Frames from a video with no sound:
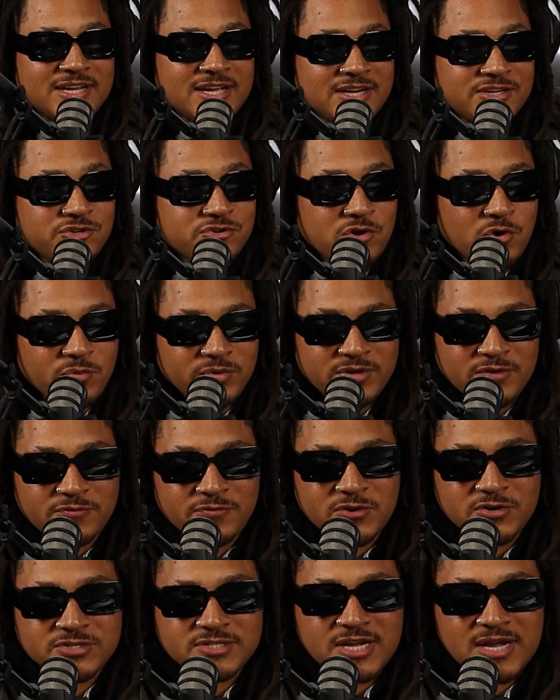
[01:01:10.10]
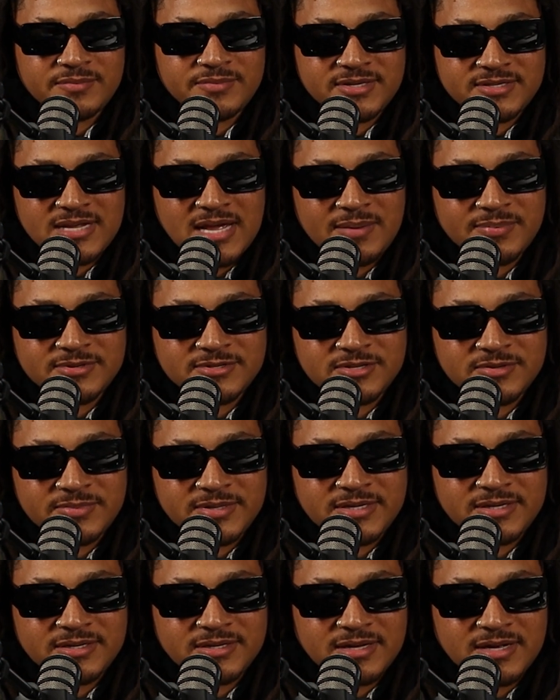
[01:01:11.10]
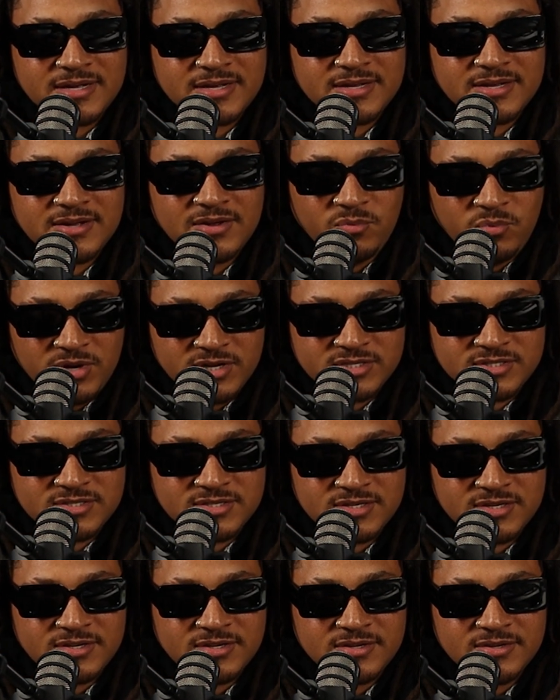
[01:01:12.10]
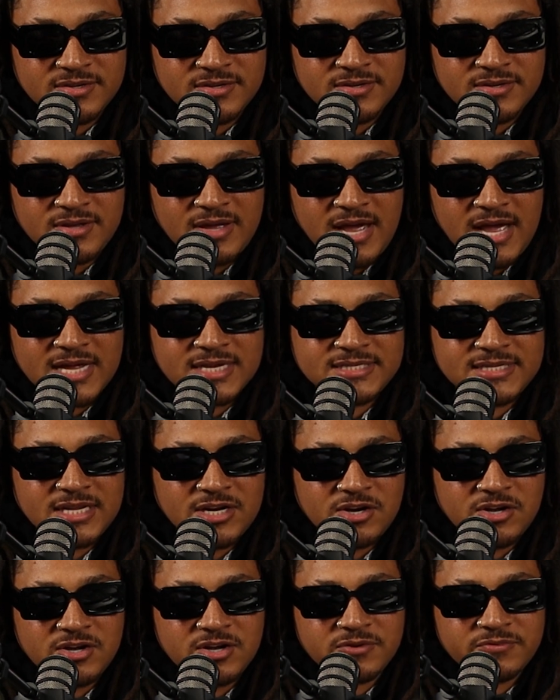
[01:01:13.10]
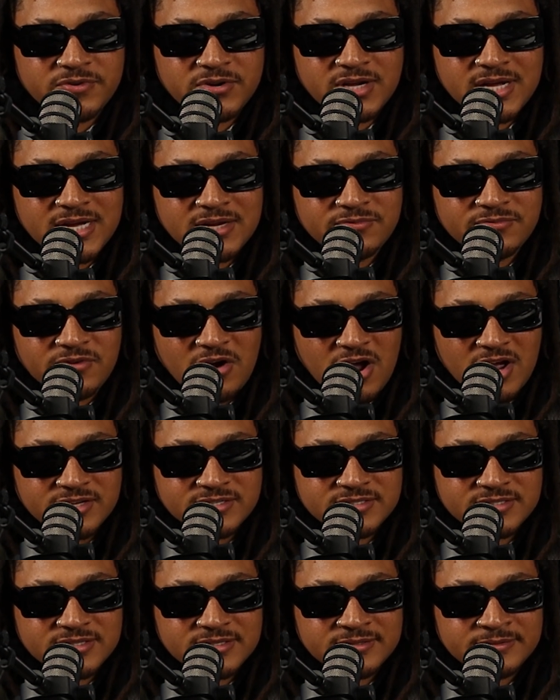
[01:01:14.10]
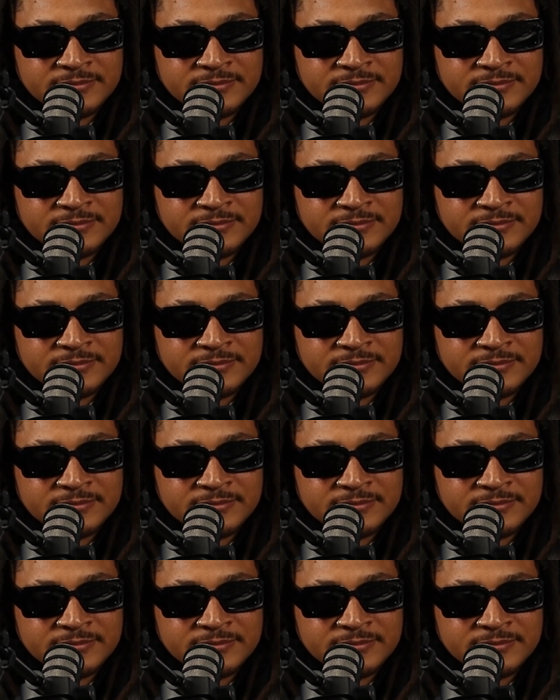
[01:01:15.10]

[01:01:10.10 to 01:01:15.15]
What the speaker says: And you know when the first time this happened to me, it was I did a hook for Kid Frost.